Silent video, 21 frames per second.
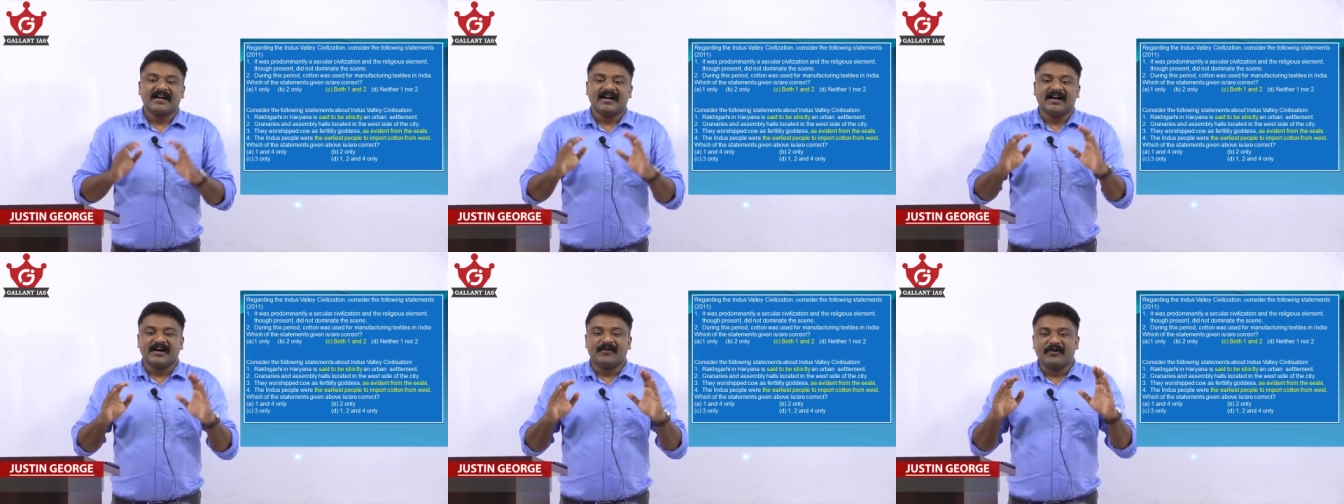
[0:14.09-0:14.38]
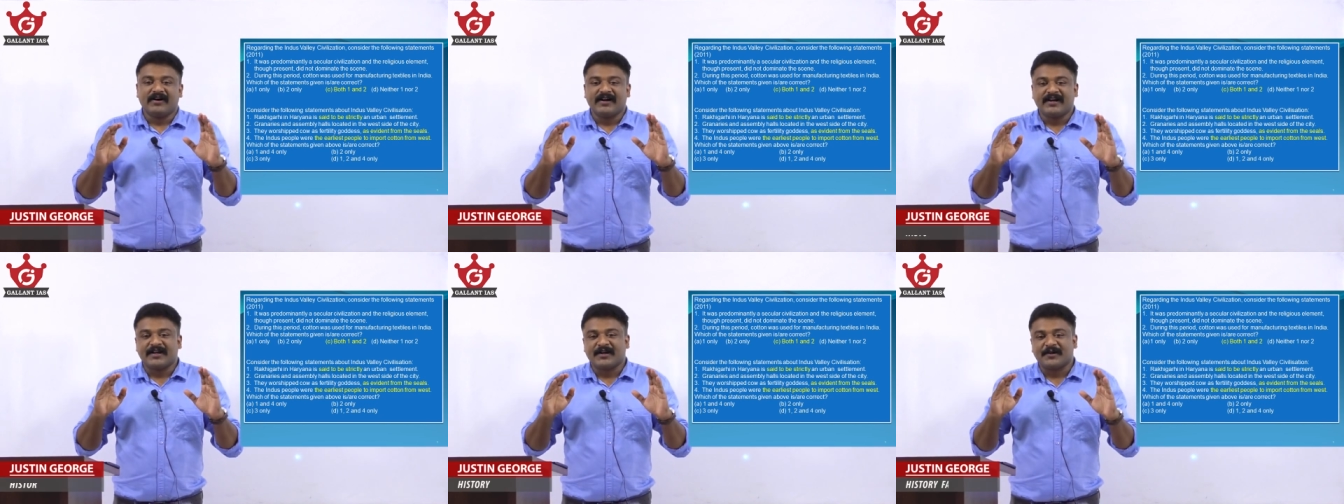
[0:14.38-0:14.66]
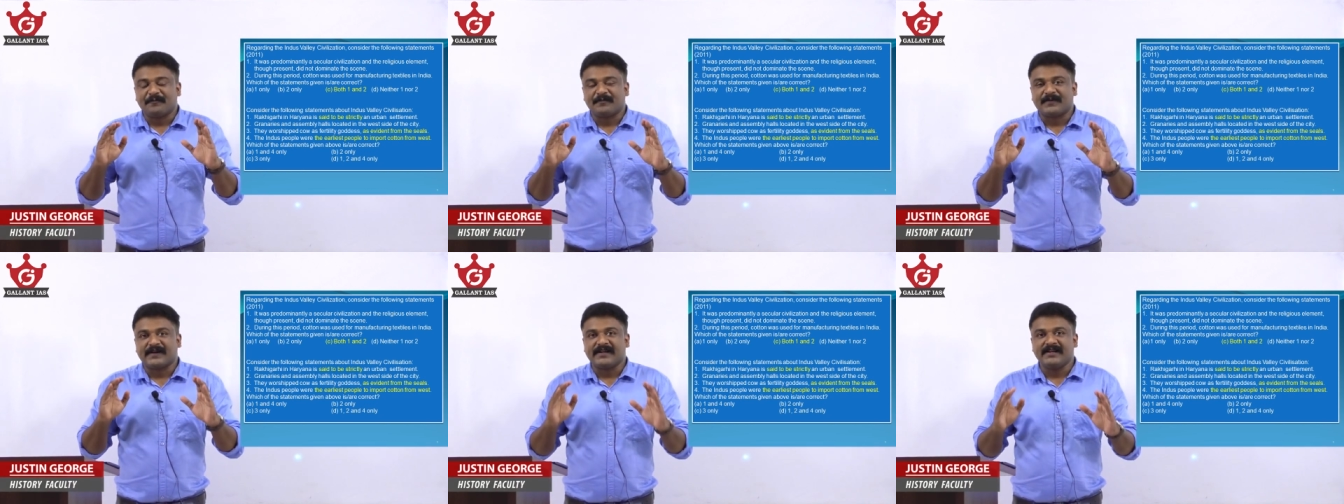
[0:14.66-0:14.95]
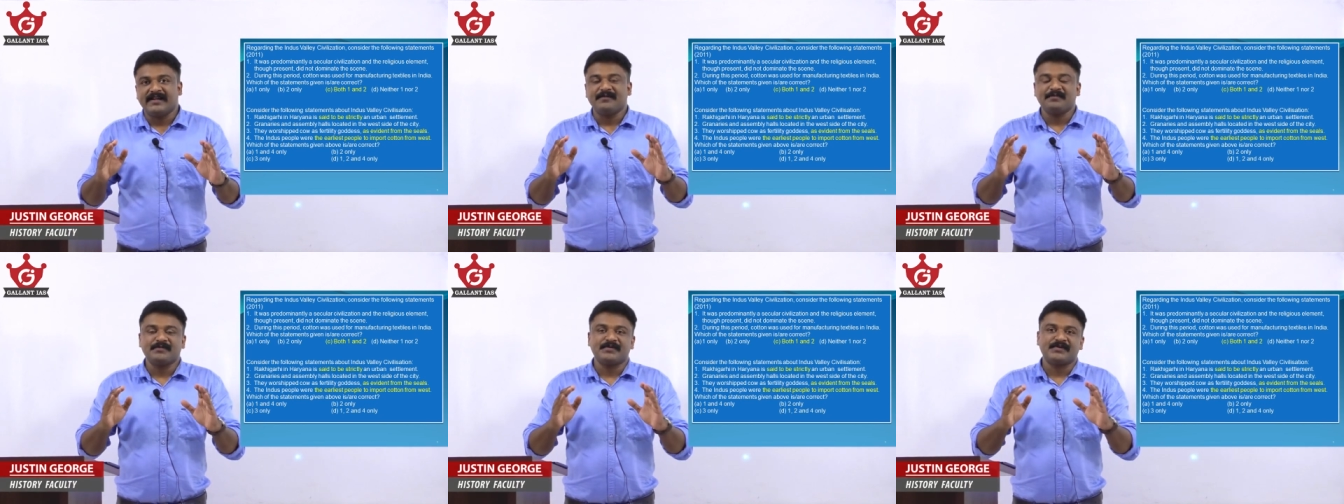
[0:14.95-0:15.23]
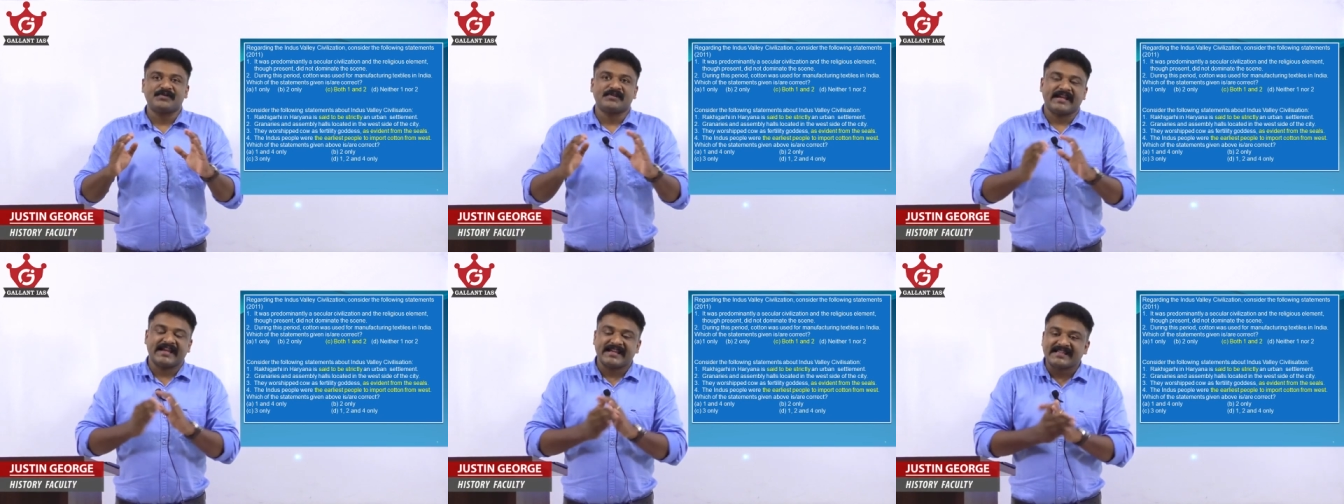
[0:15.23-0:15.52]
Our
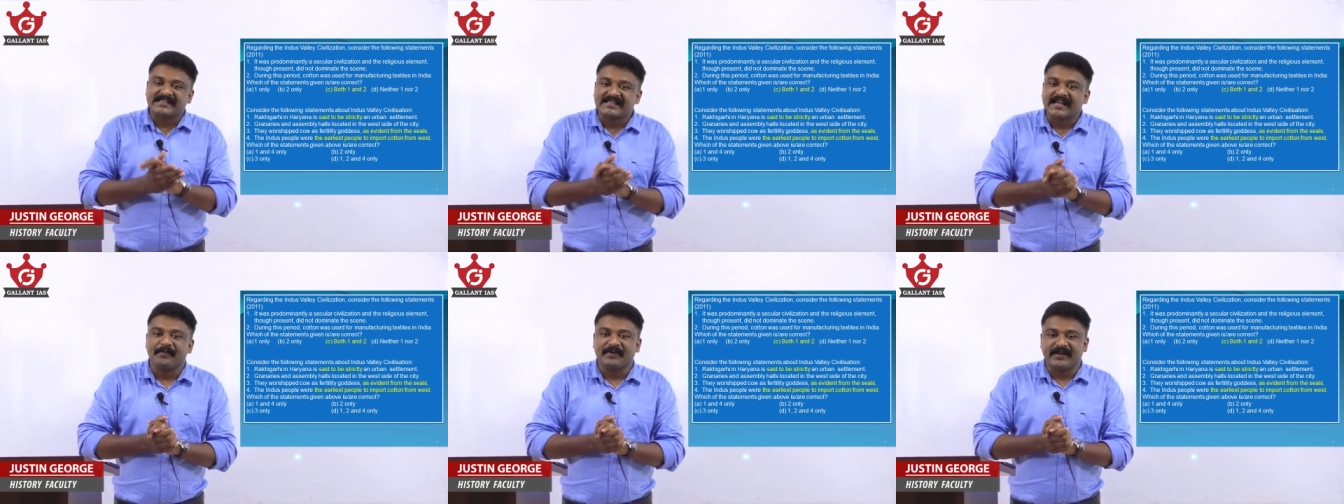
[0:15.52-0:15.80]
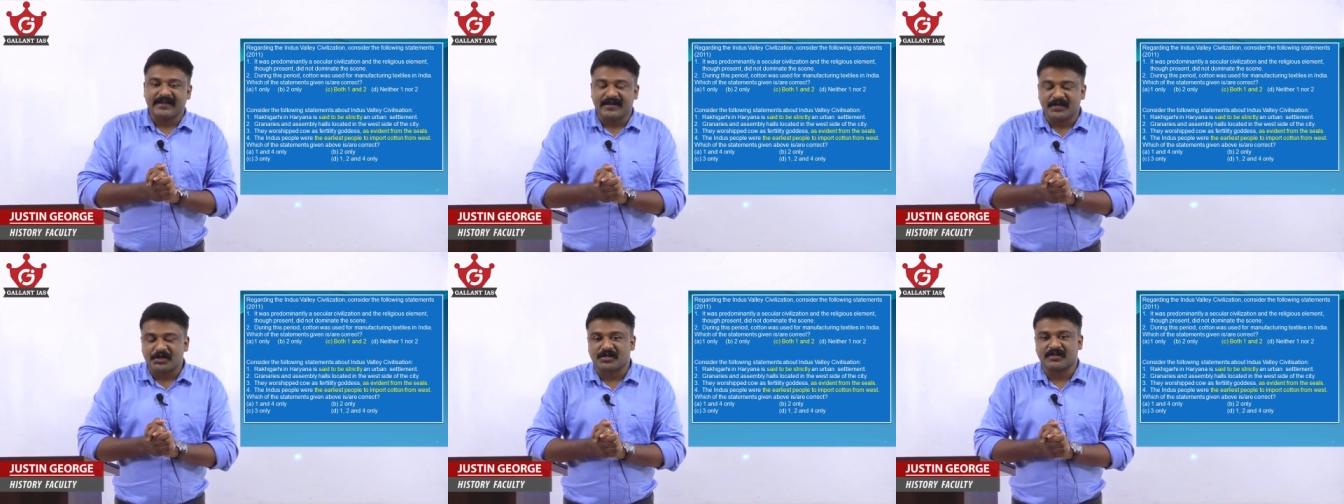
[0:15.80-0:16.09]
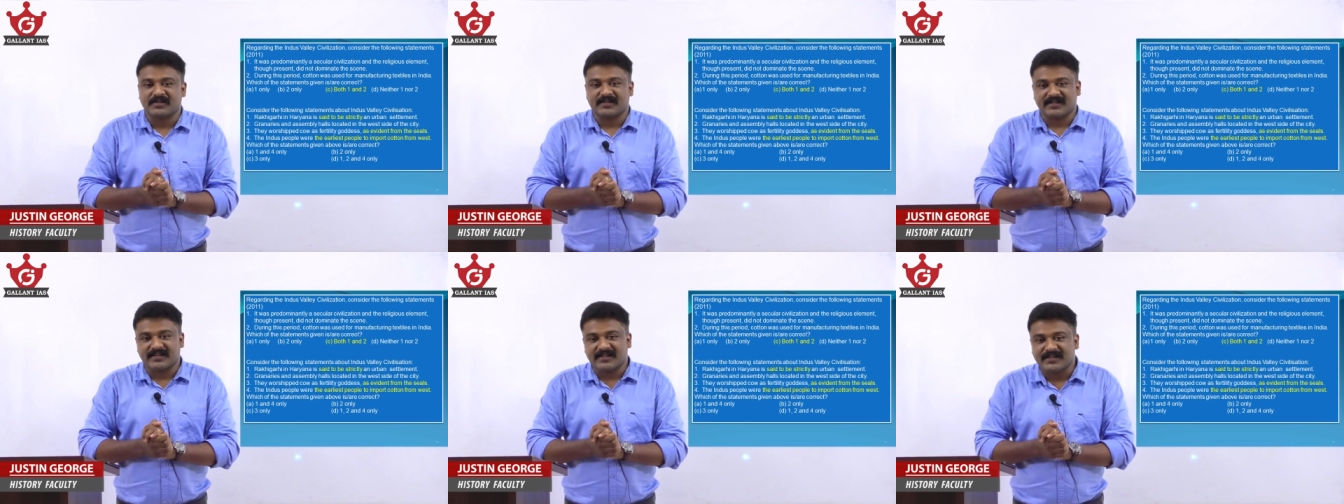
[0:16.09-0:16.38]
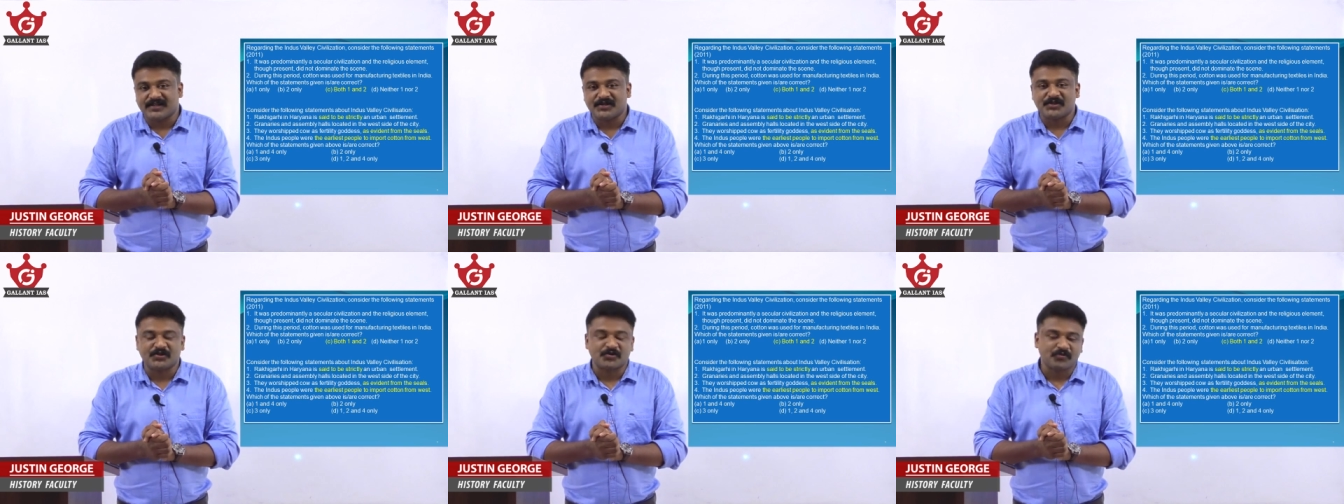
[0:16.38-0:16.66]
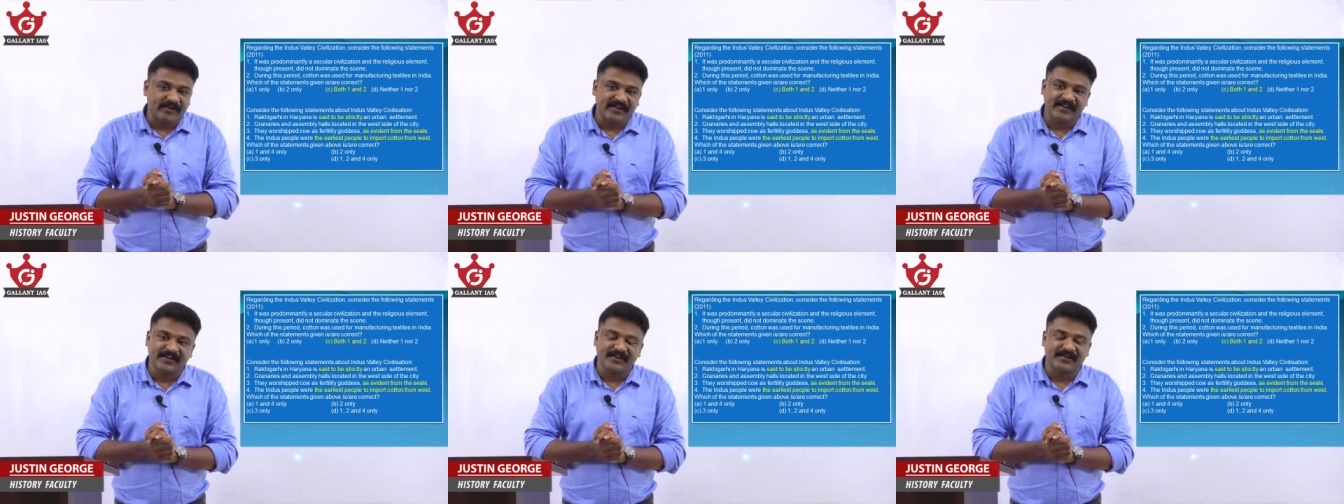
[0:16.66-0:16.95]
prelims examination is
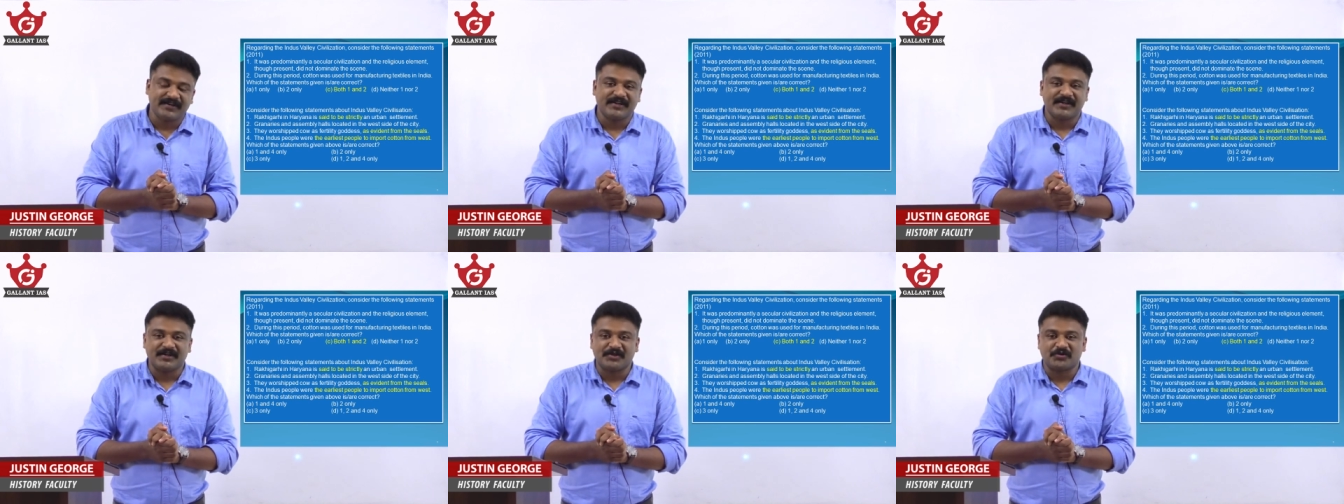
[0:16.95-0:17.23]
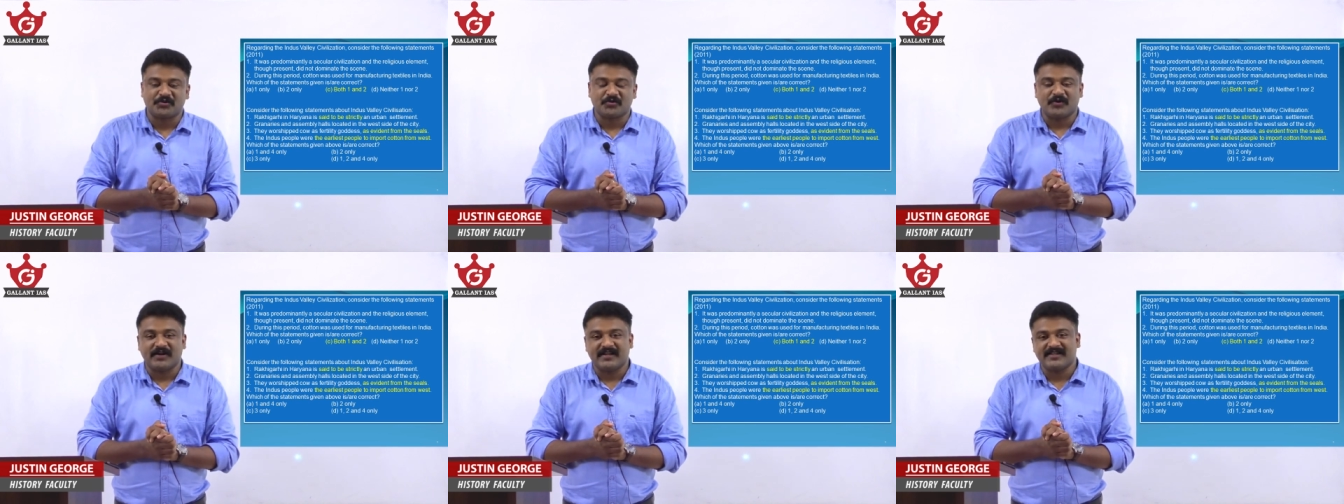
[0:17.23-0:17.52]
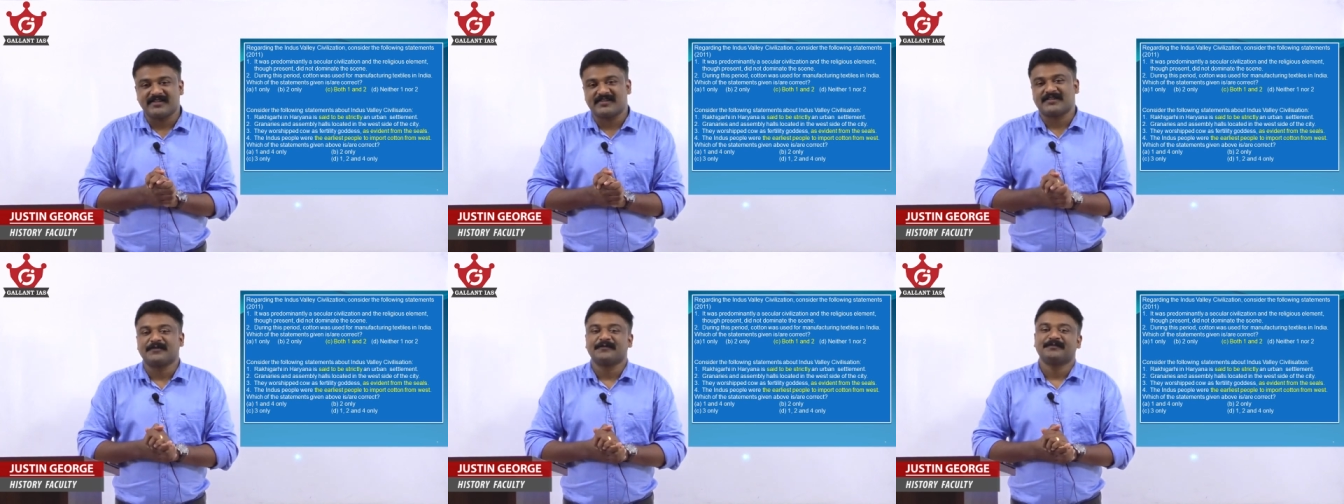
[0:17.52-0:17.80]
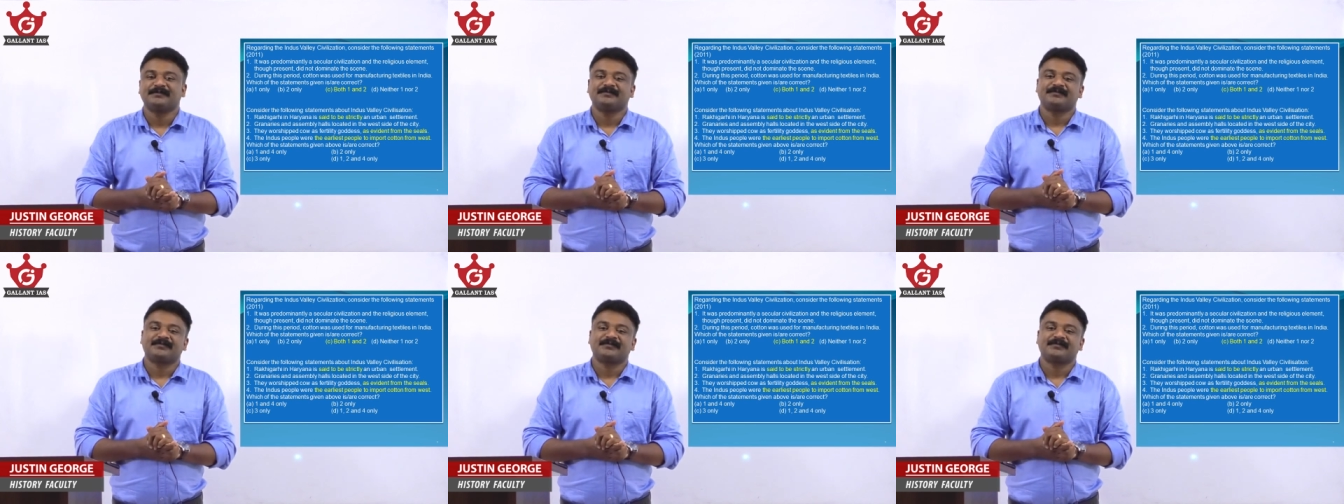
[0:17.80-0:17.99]
very near to us.